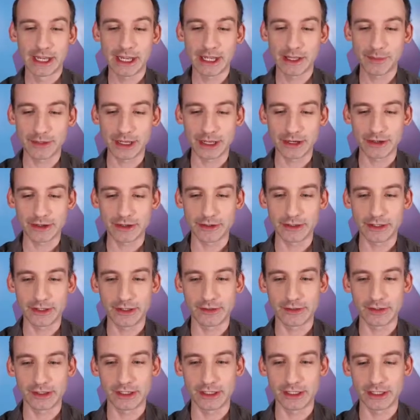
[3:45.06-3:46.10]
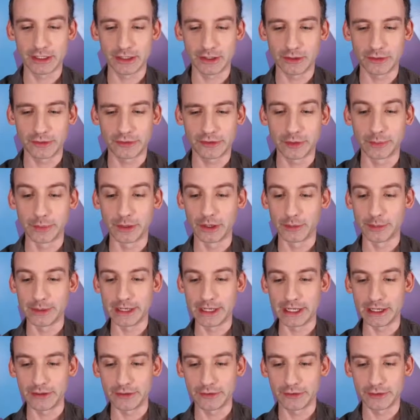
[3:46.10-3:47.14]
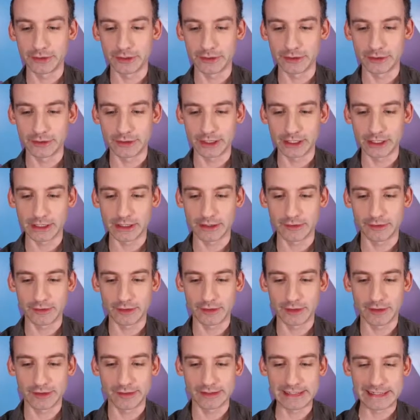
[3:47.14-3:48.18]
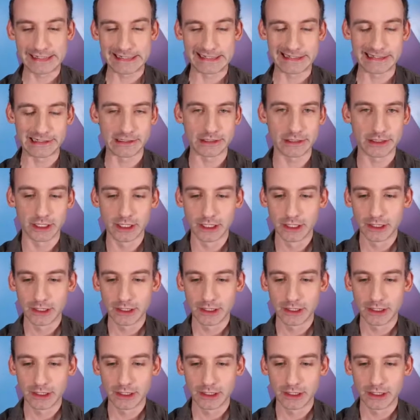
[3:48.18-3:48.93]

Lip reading: And the background is a, suburban house, so it's got this standard